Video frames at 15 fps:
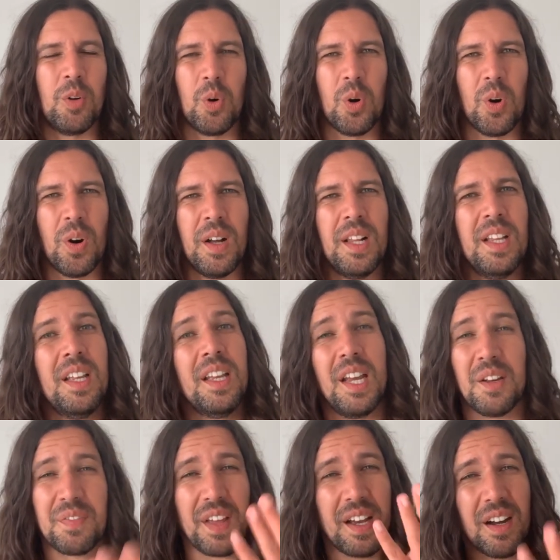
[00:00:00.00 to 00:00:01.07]
or
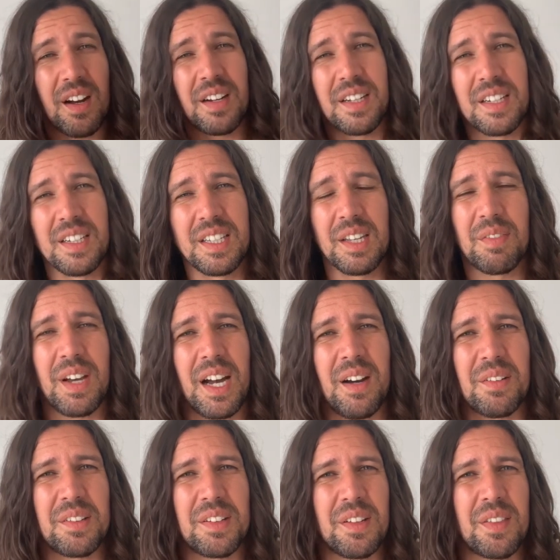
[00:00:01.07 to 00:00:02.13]
if they are going to give it
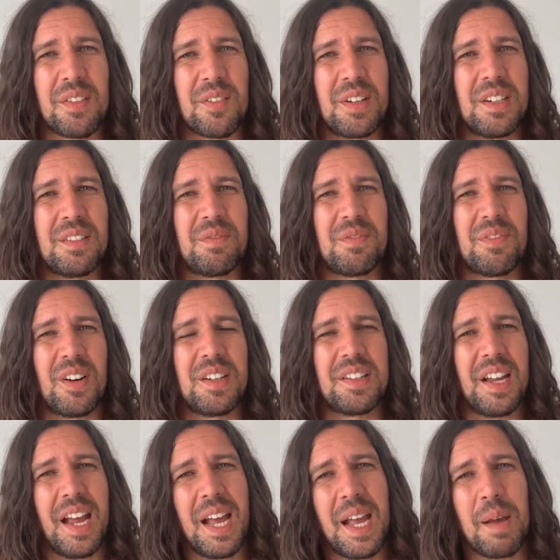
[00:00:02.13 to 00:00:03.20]
out to free
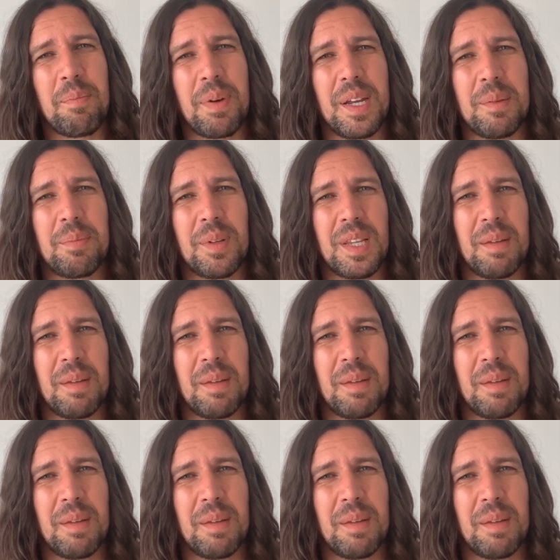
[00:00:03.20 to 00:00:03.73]
to air people,